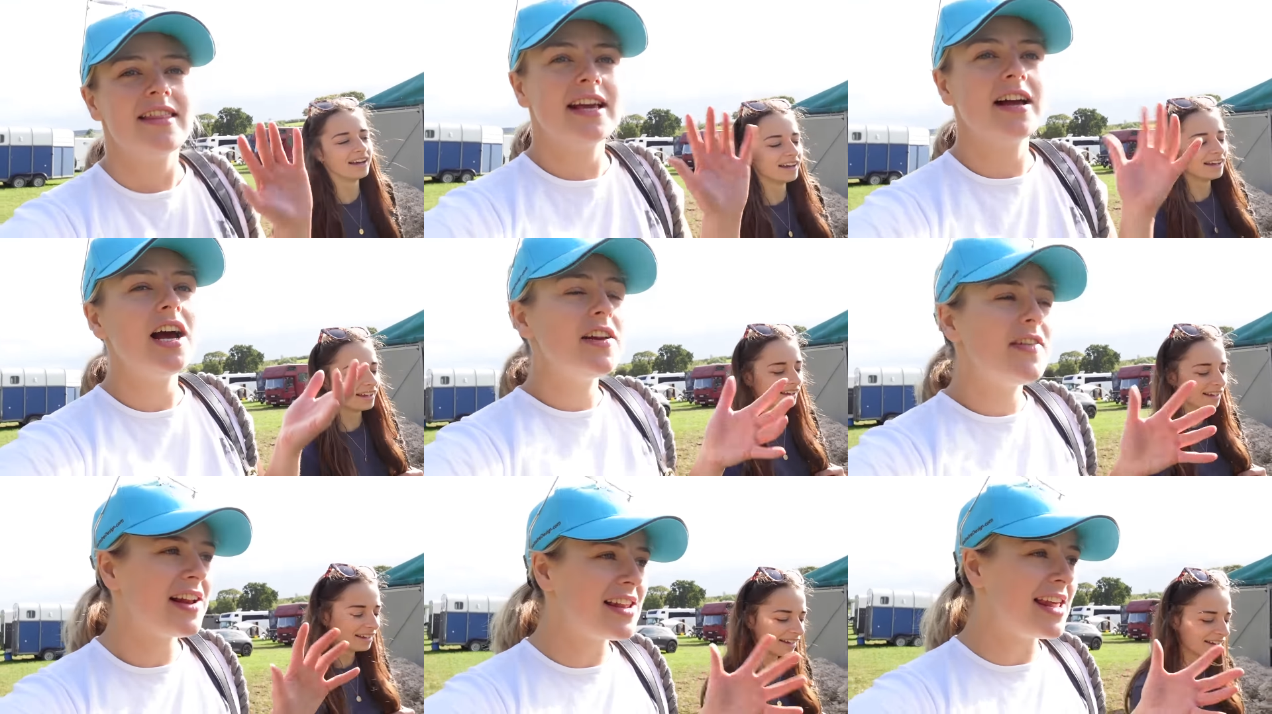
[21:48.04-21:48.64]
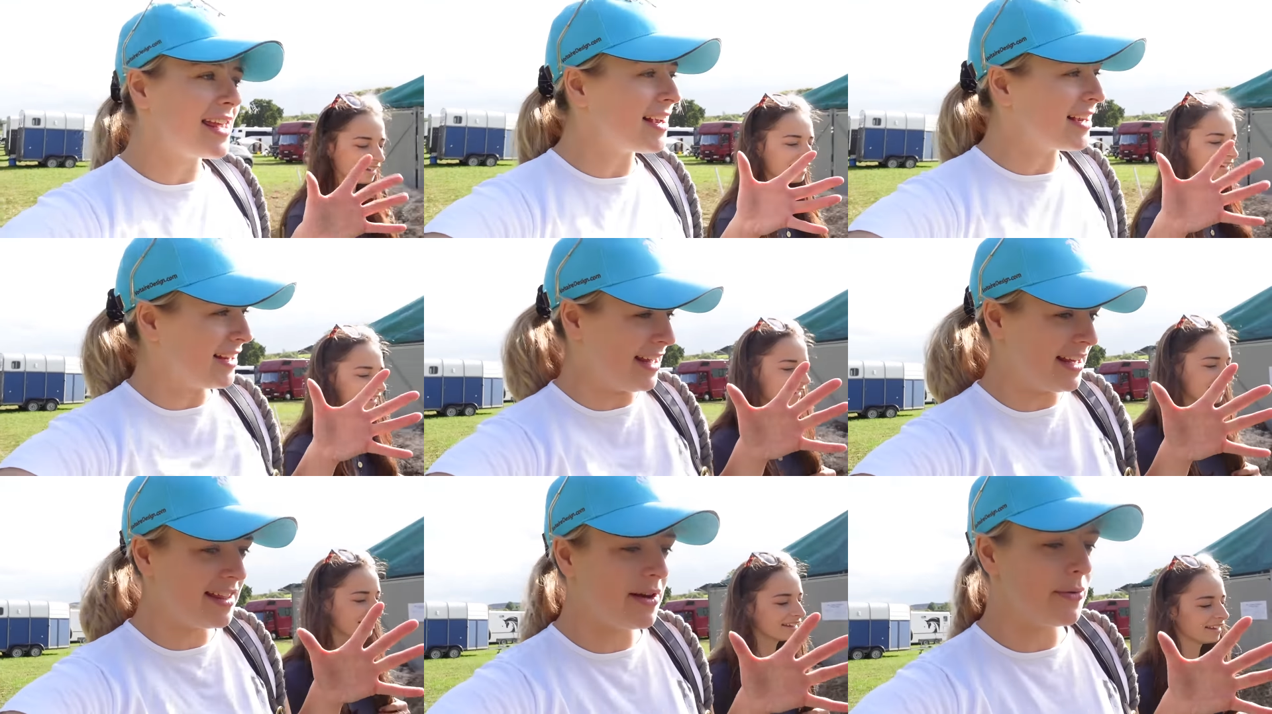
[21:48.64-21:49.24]
Speaker 1: they kind of had an
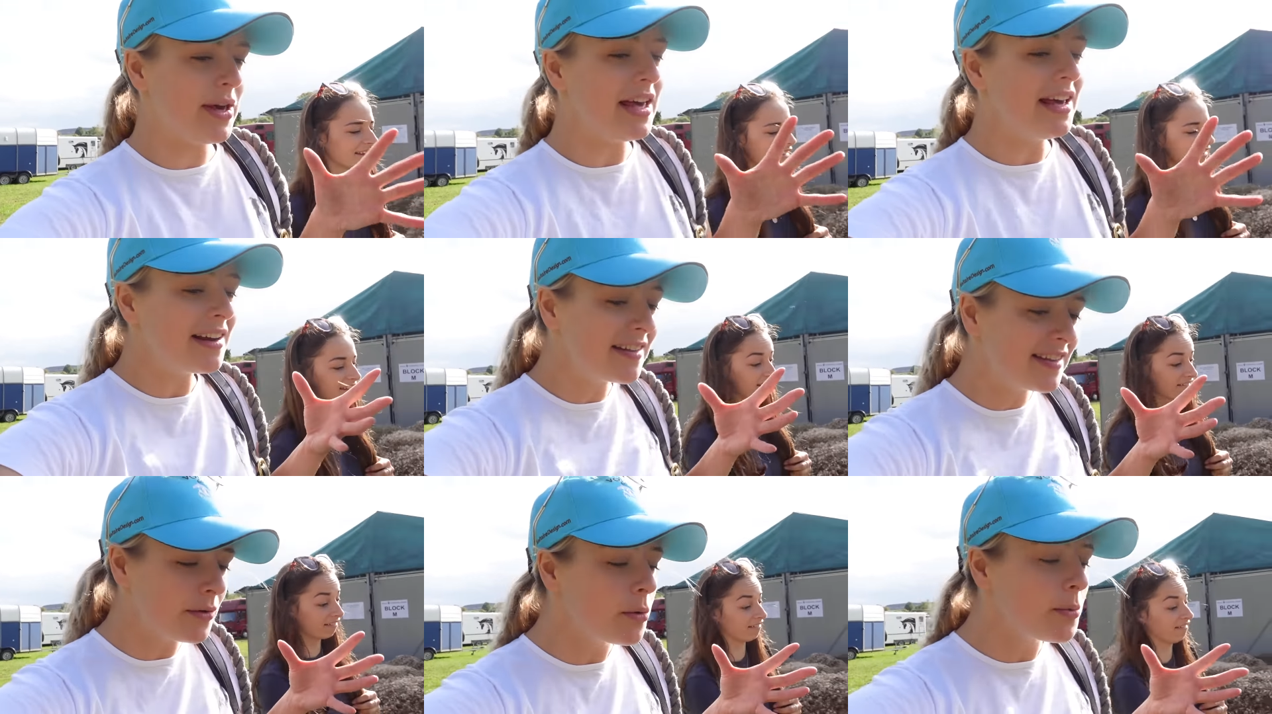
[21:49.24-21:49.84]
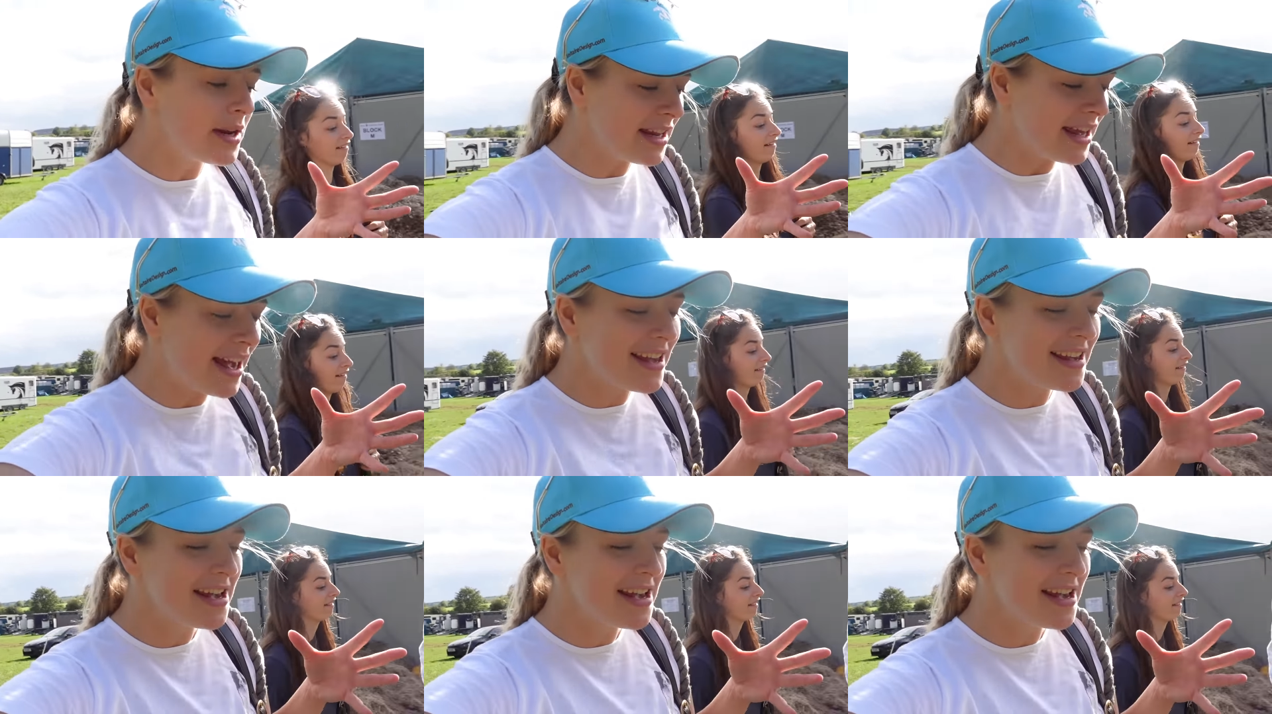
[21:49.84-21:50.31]
inkling they were here because they were whinnying,